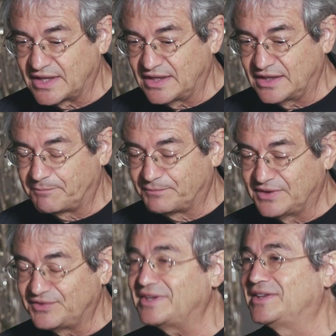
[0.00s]
a
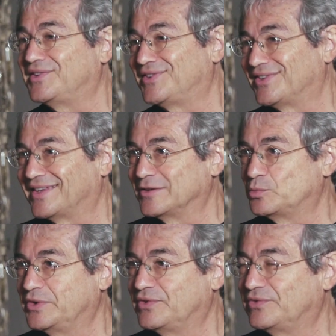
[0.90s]
disease and
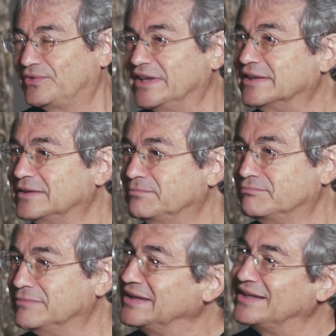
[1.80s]
we feel
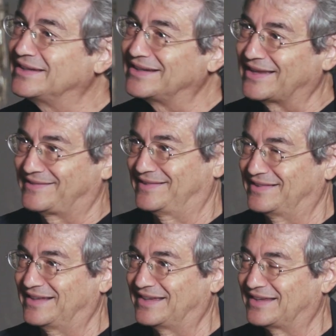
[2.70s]

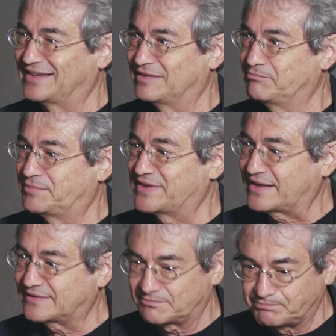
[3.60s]
meaningless. But
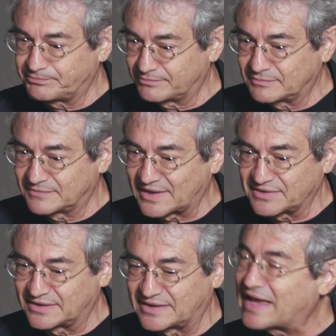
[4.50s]
that's
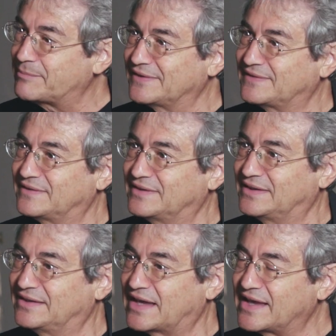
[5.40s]
something that happens
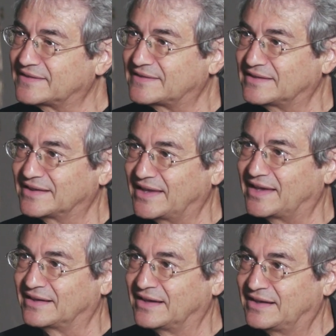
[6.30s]
in us again.